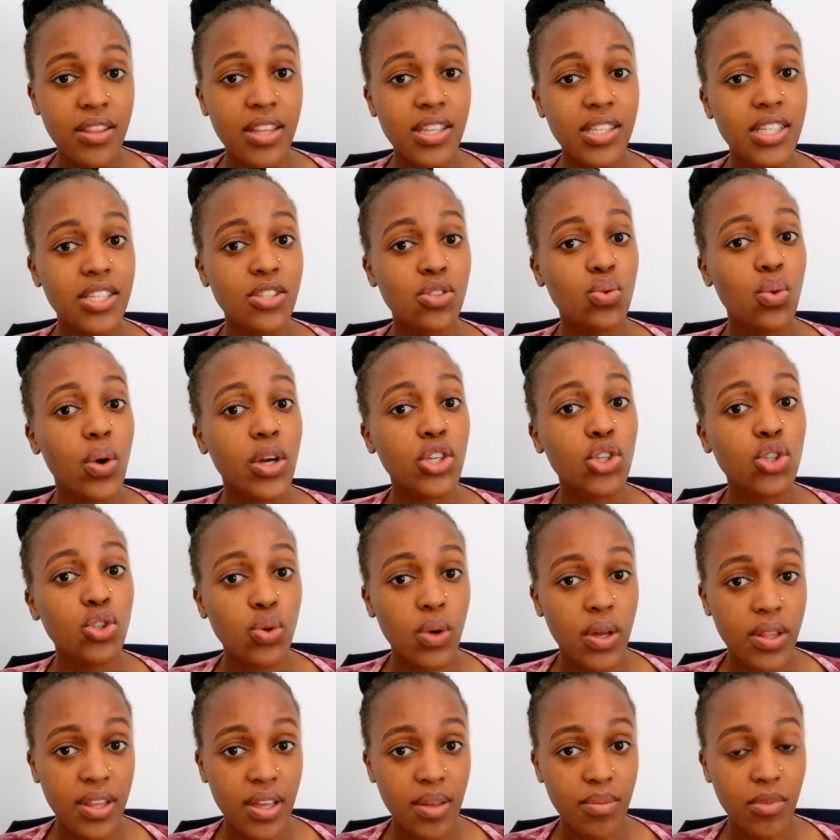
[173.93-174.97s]
This is to
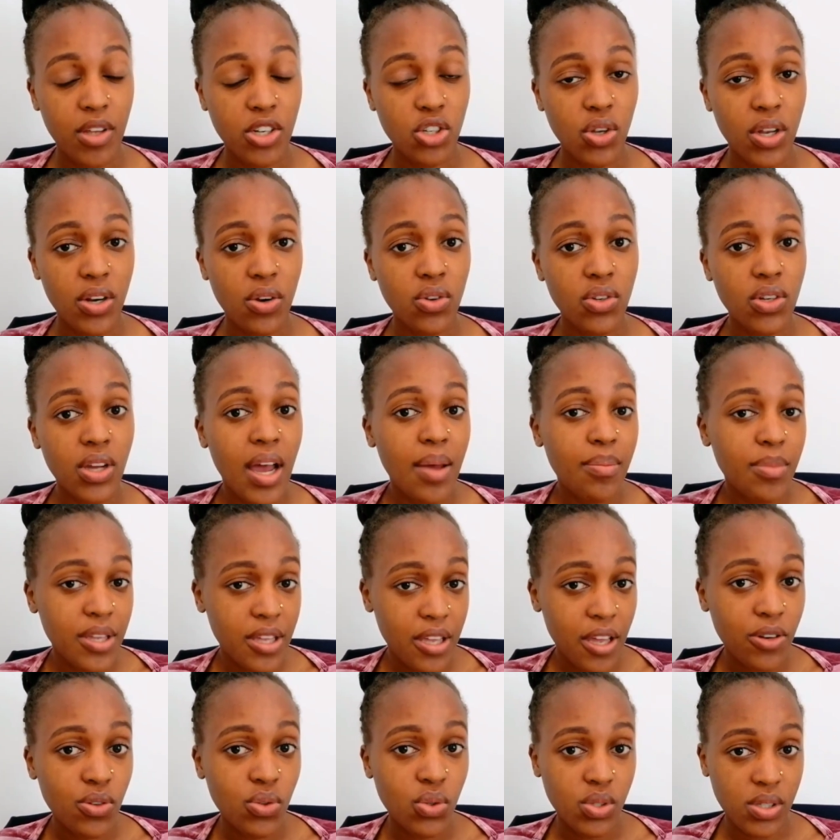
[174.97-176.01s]
assure them that you're not
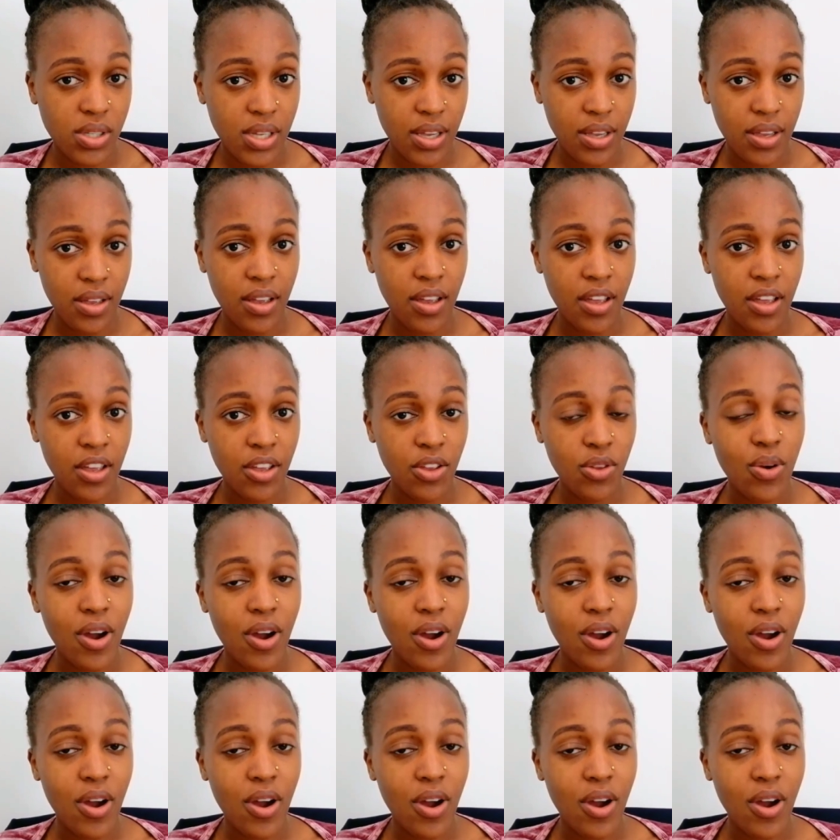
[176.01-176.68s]
coming here to stay.